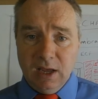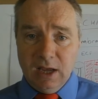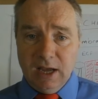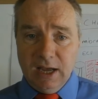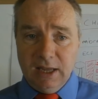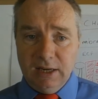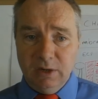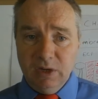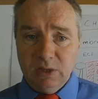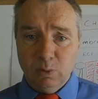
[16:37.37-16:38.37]
And the
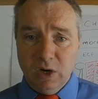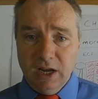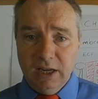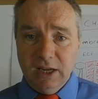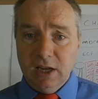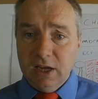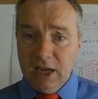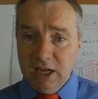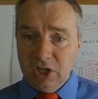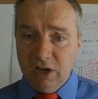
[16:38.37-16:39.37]
reason why
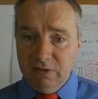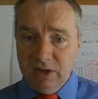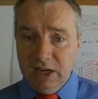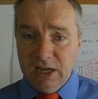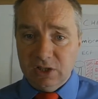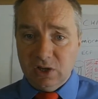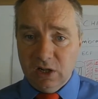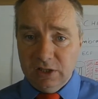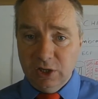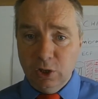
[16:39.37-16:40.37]
HIV is
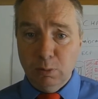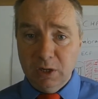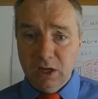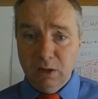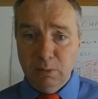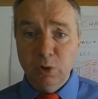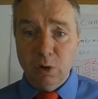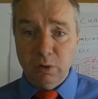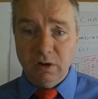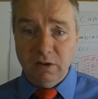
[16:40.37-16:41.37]
called a human
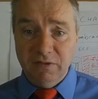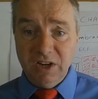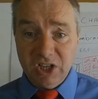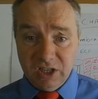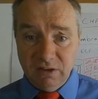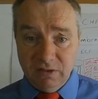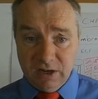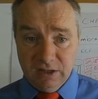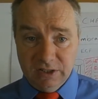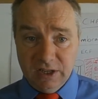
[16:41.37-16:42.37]
immunodeficiency
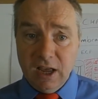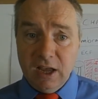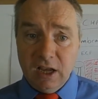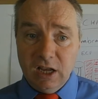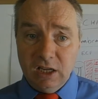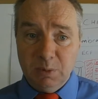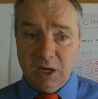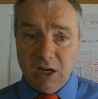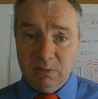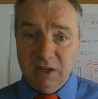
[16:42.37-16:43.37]
virus is
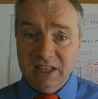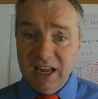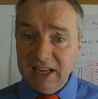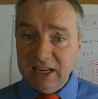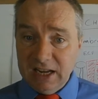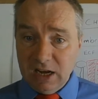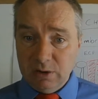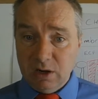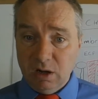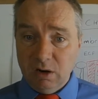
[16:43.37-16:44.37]
because by taking out
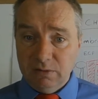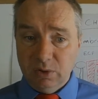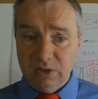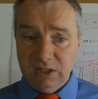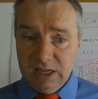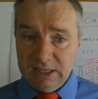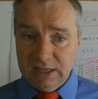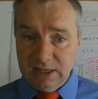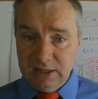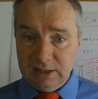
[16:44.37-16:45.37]
all of those T
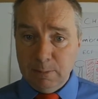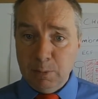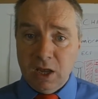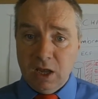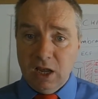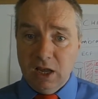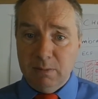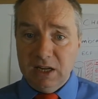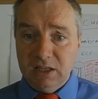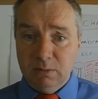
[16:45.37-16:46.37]
cells, it
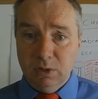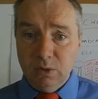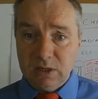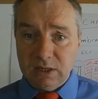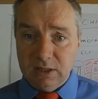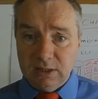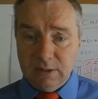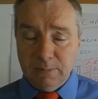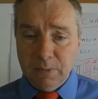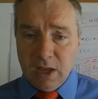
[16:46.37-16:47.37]
makes them useless.
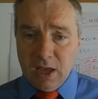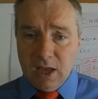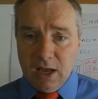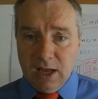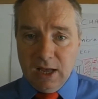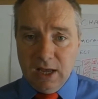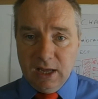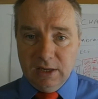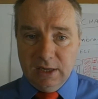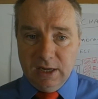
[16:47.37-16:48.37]

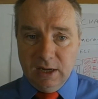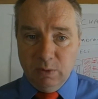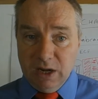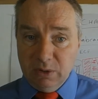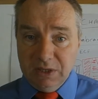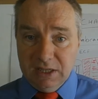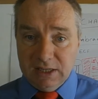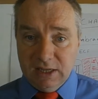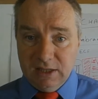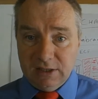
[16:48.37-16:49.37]
And without T
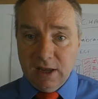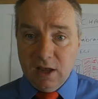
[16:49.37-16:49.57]
cells,